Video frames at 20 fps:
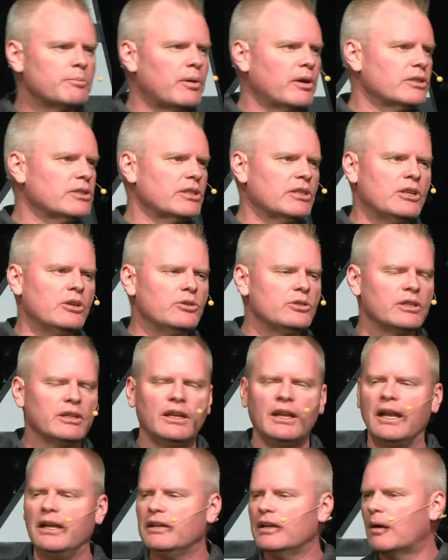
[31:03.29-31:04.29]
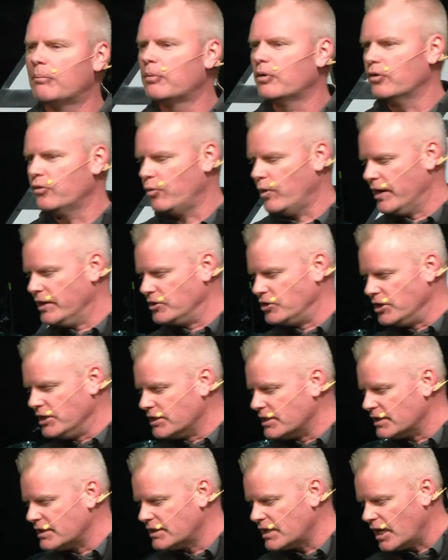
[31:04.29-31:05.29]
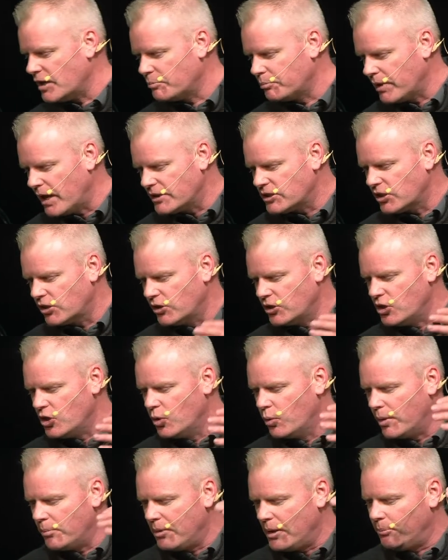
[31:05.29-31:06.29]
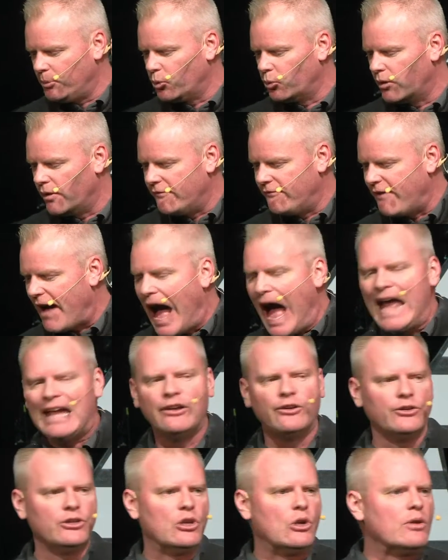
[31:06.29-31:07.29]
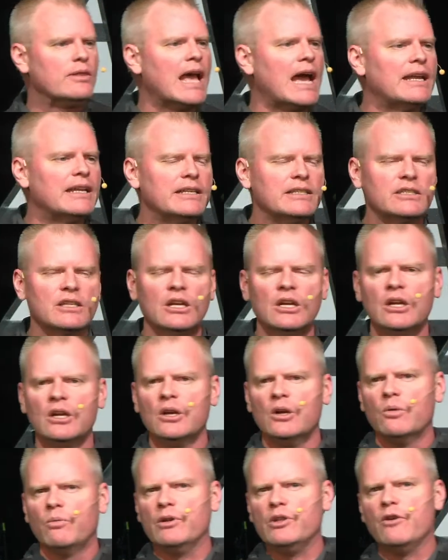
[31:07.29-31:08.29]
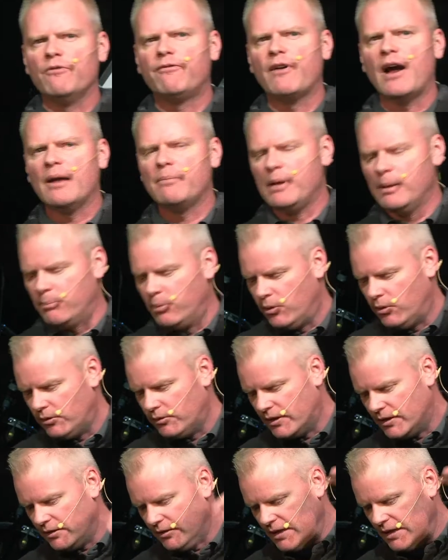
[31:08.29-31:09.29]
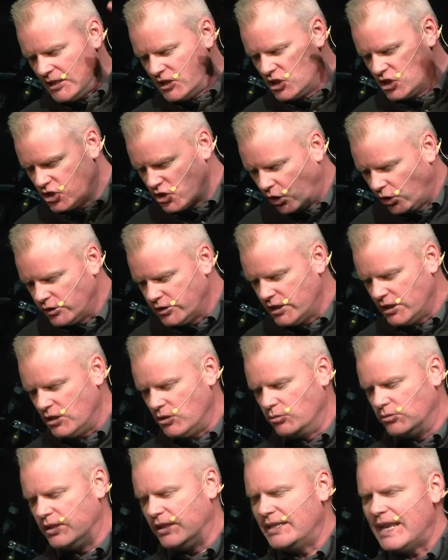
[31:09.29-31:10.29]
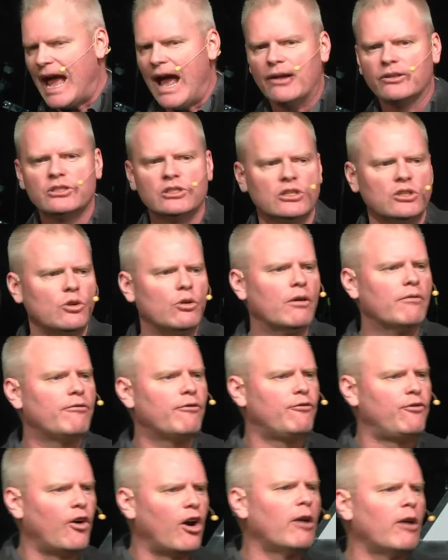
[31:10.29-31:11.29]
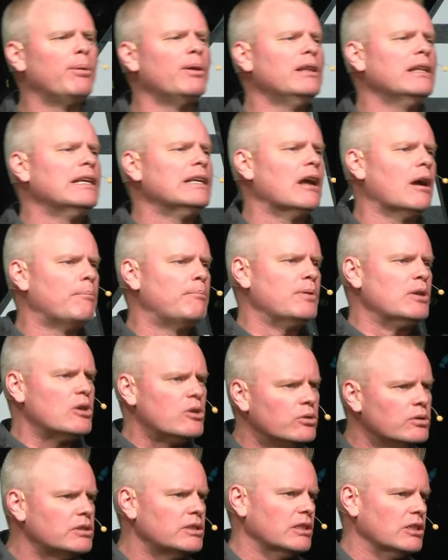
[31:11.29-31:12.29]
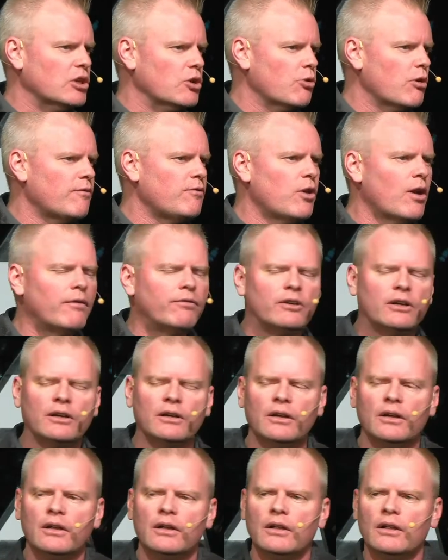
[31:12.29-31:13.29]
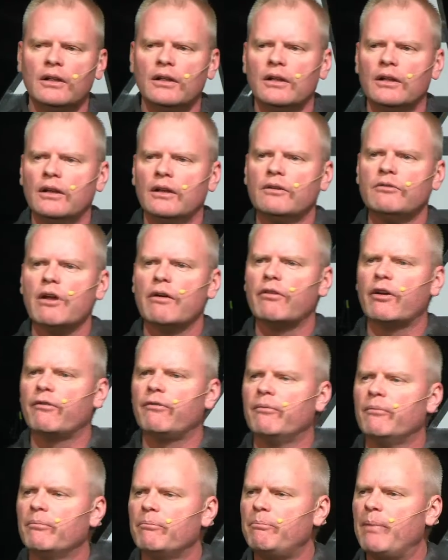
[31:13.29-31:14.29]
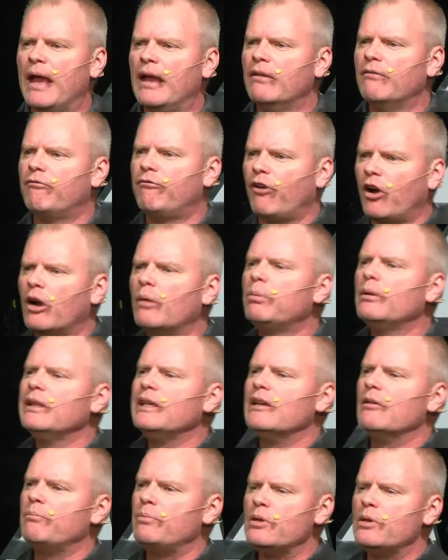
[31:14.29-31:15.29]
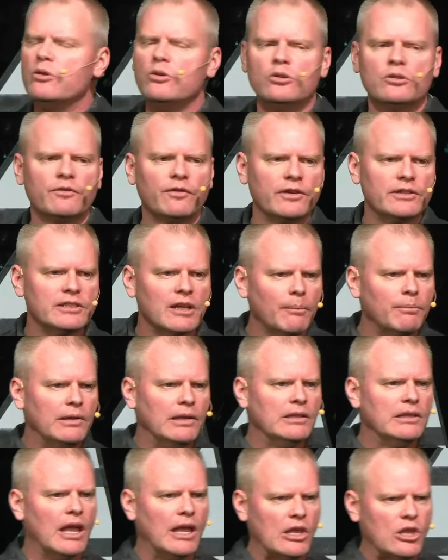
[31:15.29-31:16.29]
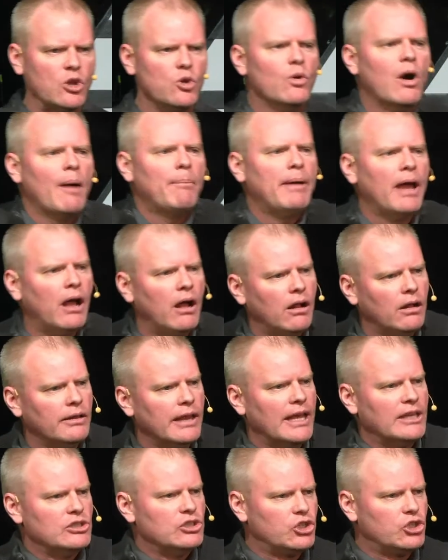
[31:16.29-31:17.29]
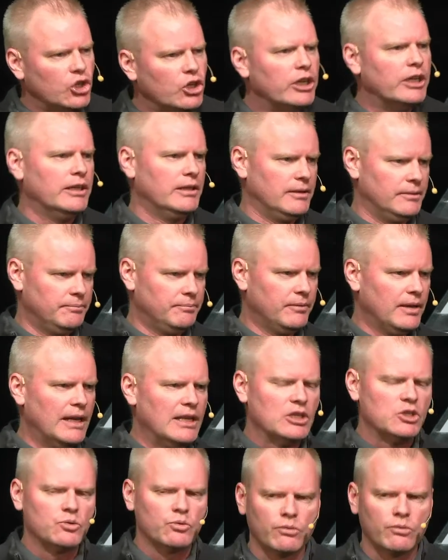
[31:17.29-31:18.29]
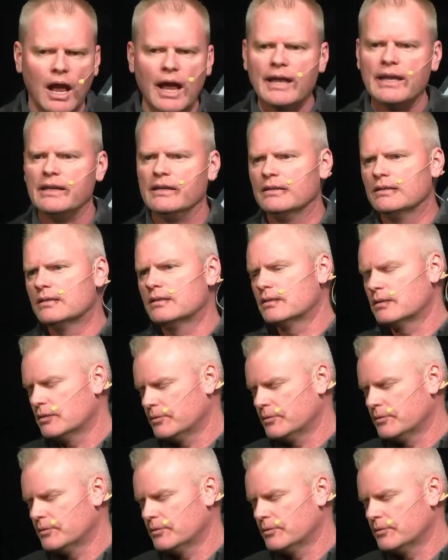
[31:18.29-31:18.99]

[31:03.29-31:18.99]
persecution in a number of ways. Jesus says, Blessed are you when people revile you. That is, when you find people insulting you, denouncing you, verbally abusing you. Have you ever, have you ever been verbally abused for something that you upheld as good and as right?